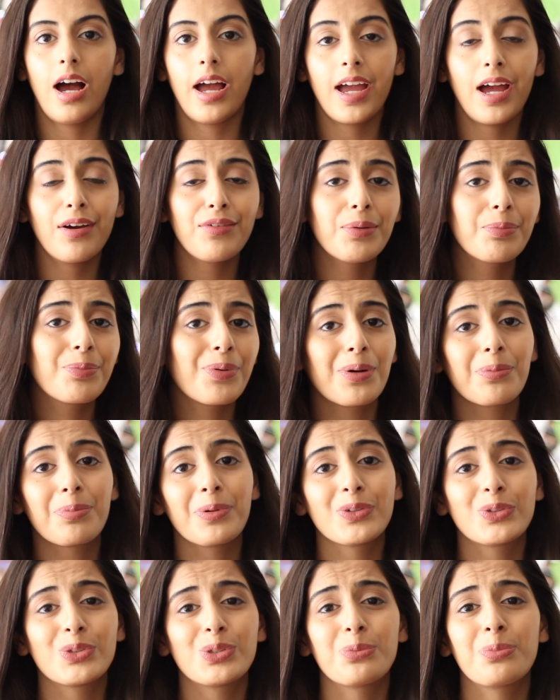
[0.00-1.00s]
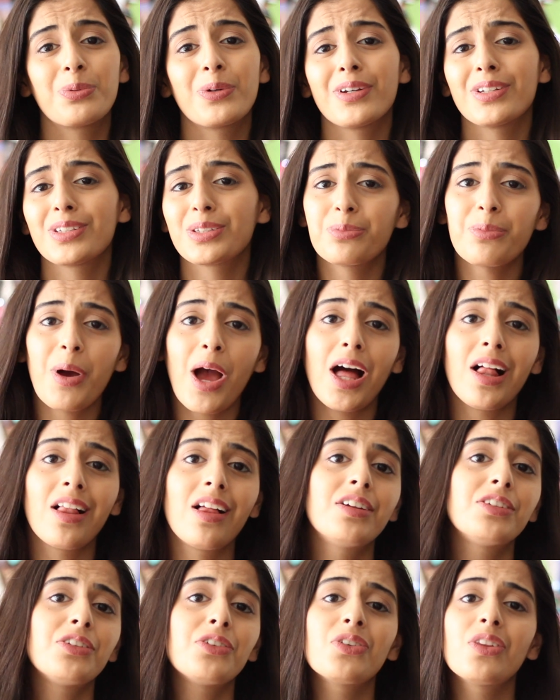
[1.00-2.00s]
I have a purpose to put a smile
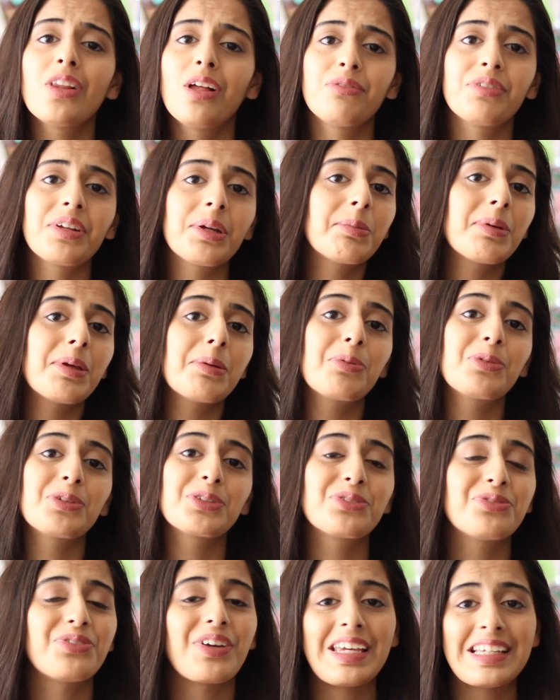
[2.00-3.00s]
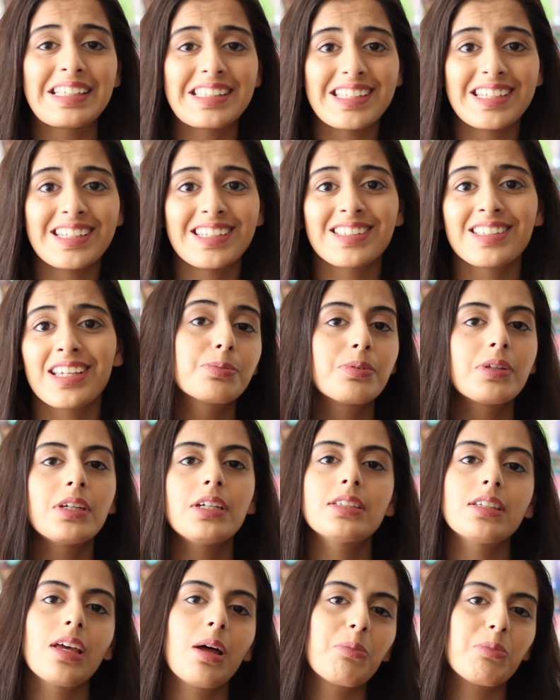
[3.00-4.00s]
on you lovely people's faces.
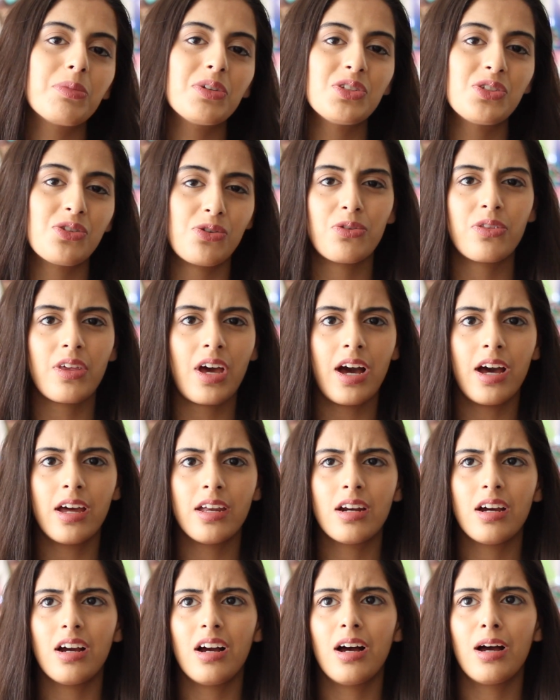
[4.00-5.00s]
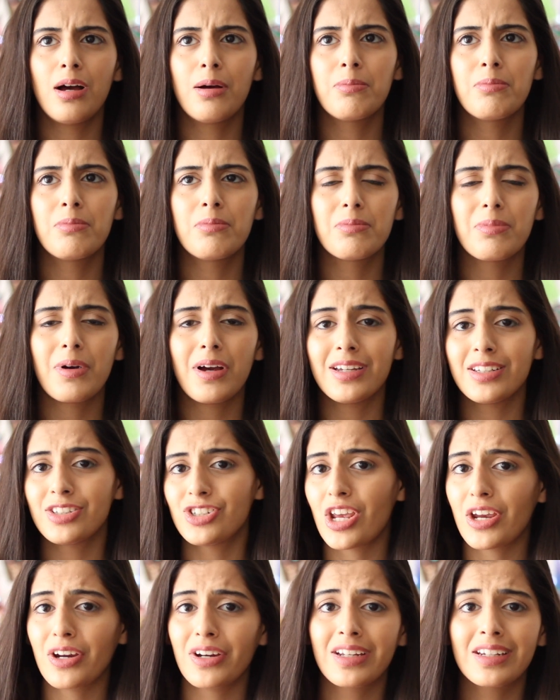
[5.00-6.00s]
Please help me do that by
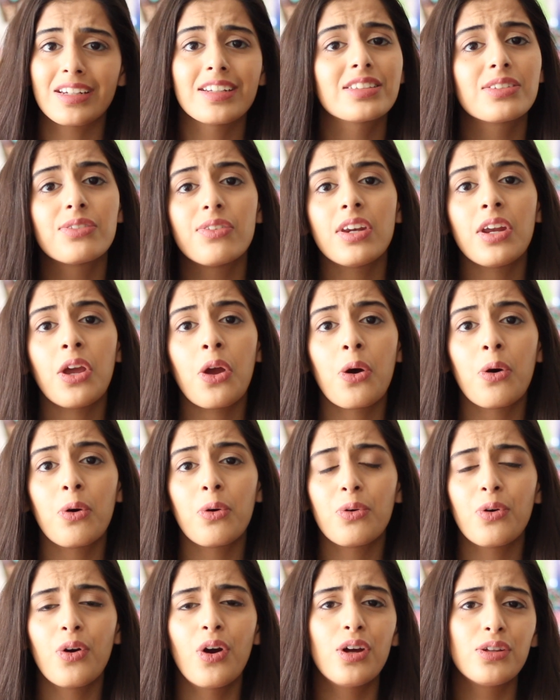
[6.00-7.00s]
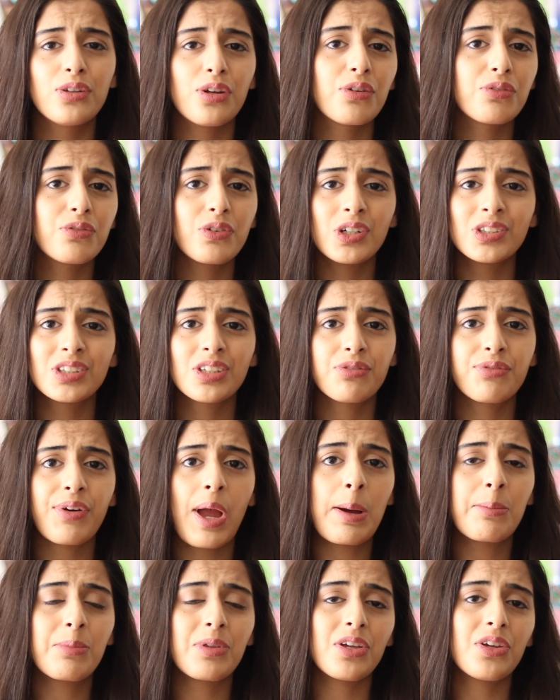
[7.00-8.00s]
sharing this video to your friends and
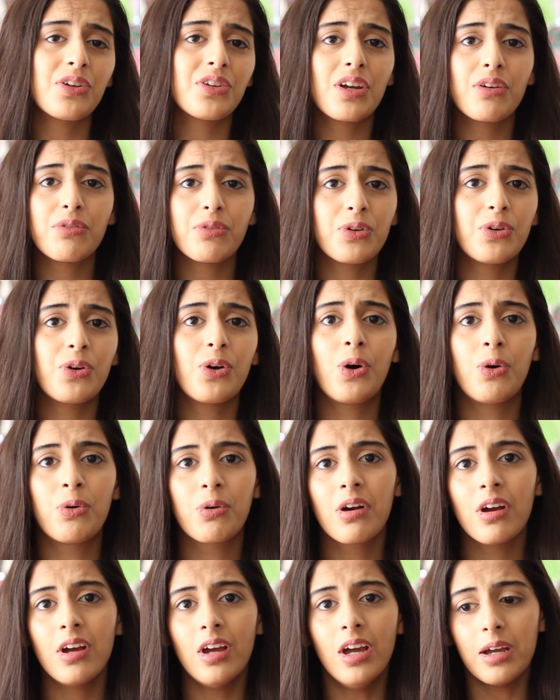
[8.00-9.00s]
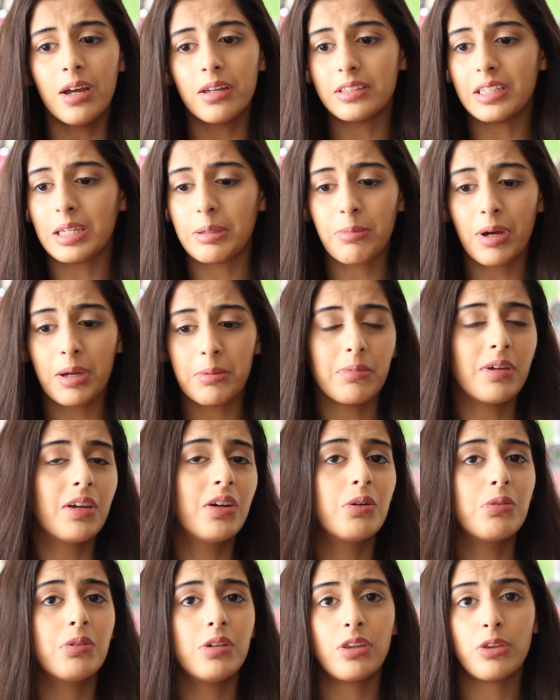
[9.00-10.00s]
family. You never know, they might be
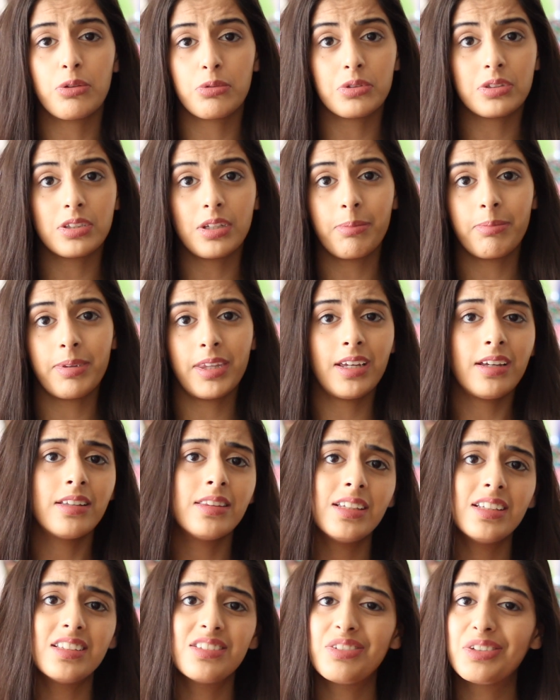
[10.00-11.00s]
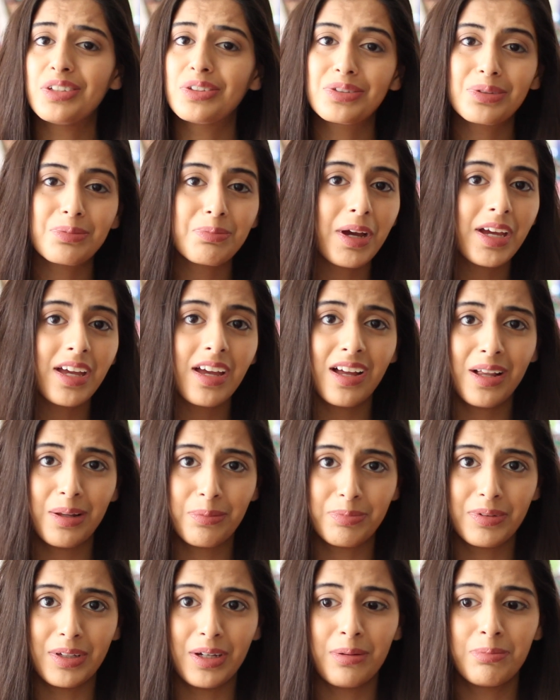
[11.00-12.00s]
going through something and these videos might
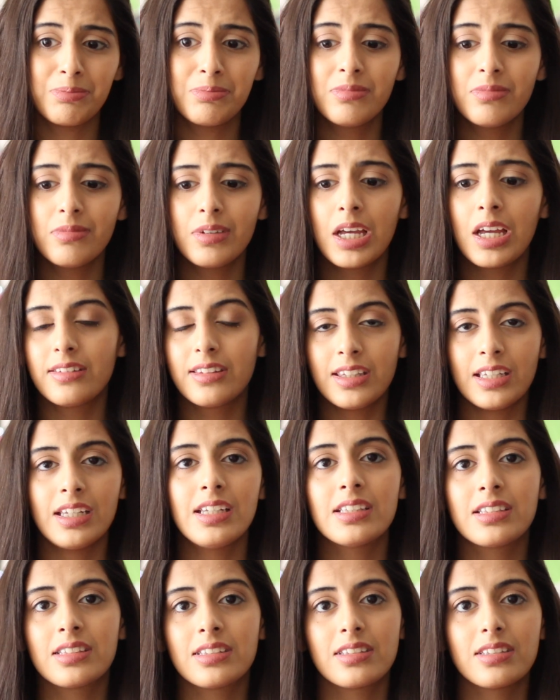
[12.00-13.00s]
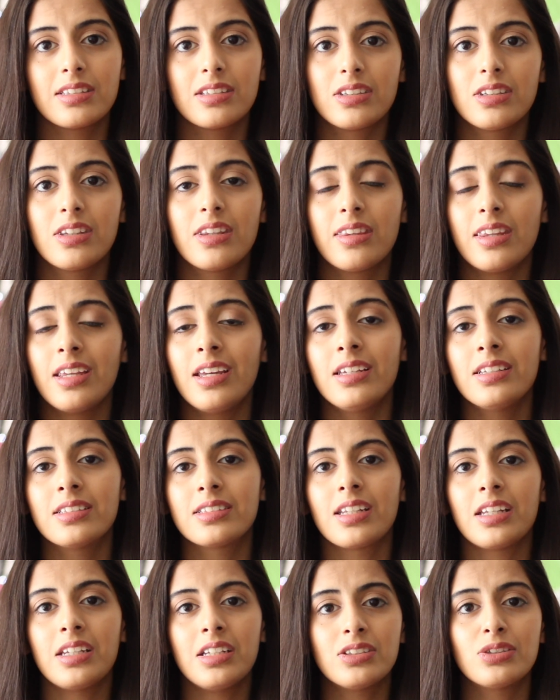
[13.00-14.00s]
help them. These
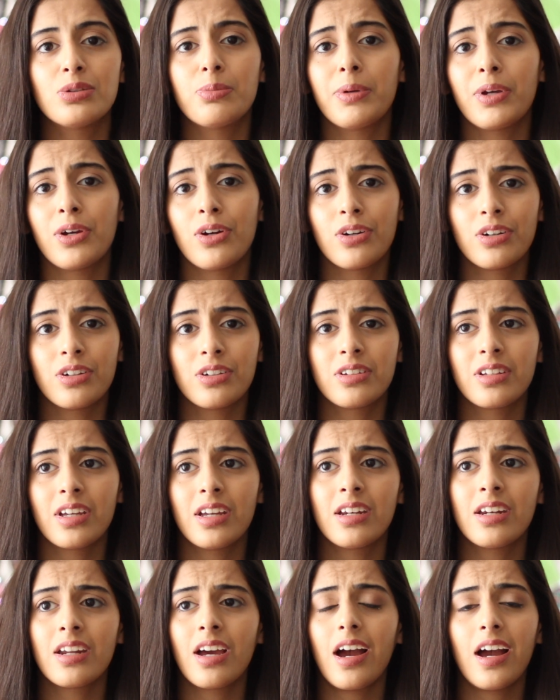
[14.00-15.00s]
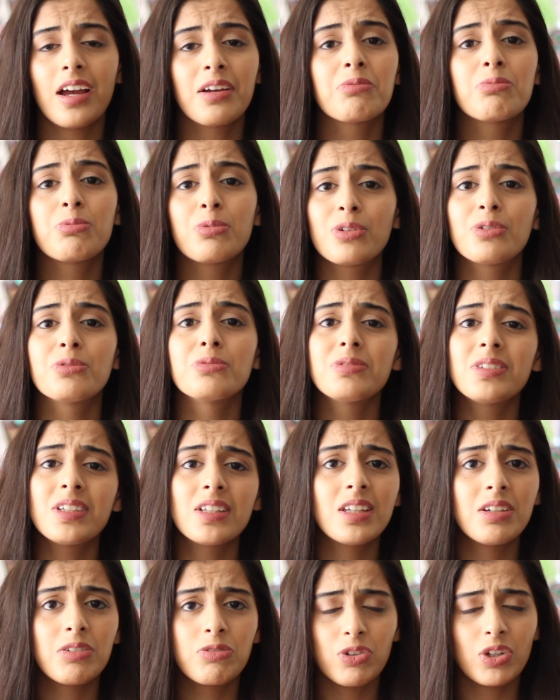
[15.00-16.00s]
things, they need to be heard, and I would
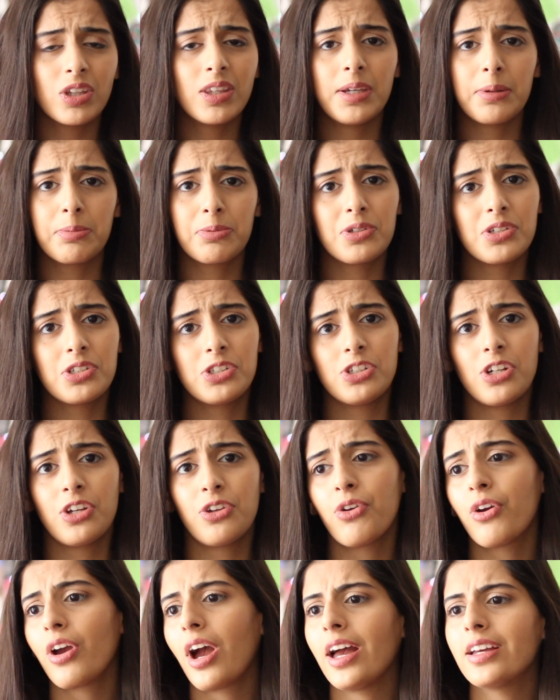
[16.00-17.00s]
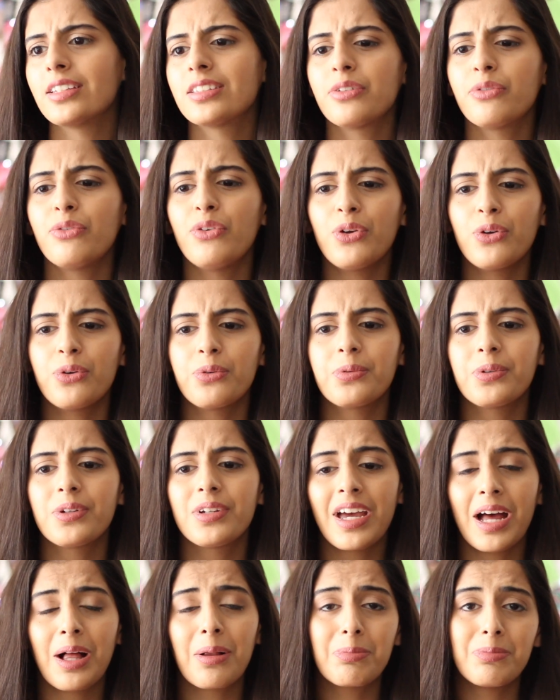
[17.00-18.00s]
really appreciate you guys if you would
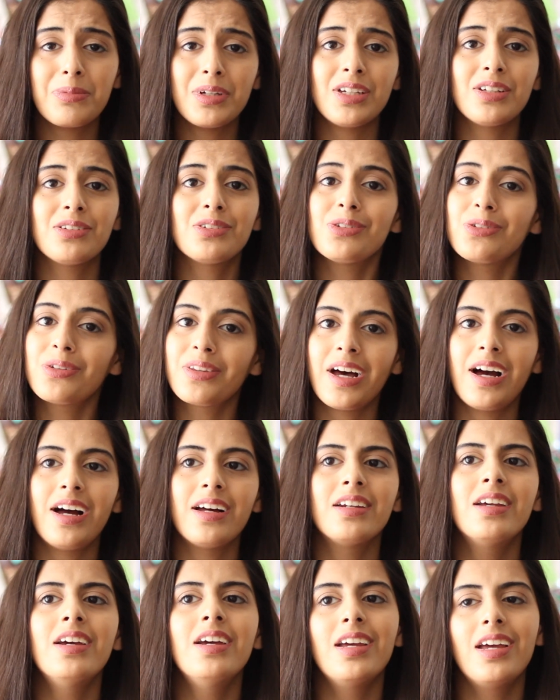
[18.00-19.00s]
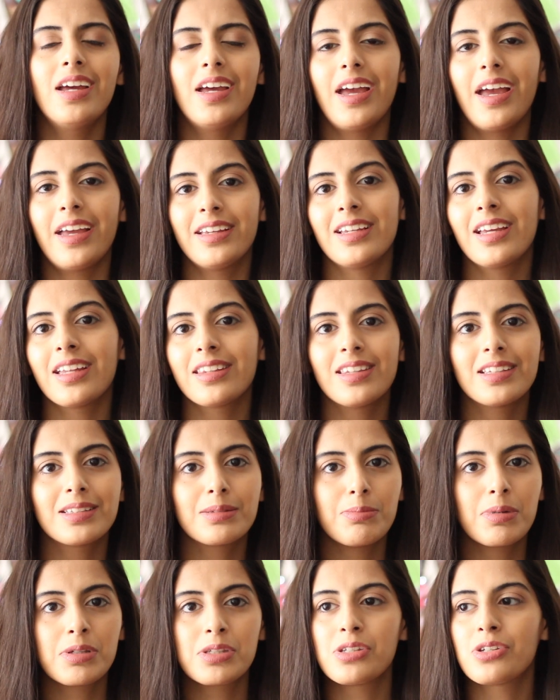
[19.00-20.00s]
help me do that and get
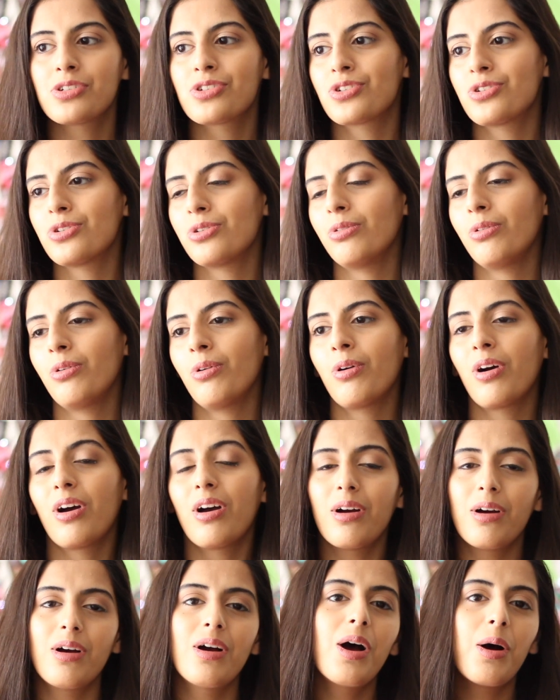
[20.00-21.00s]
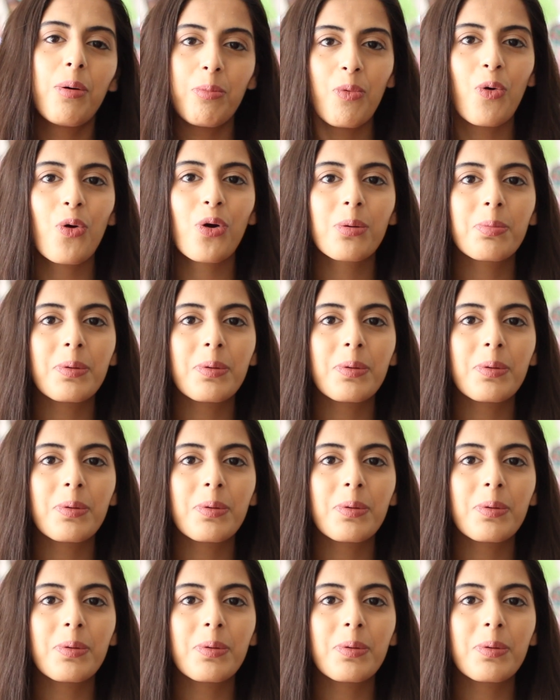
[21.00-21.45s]
this message to more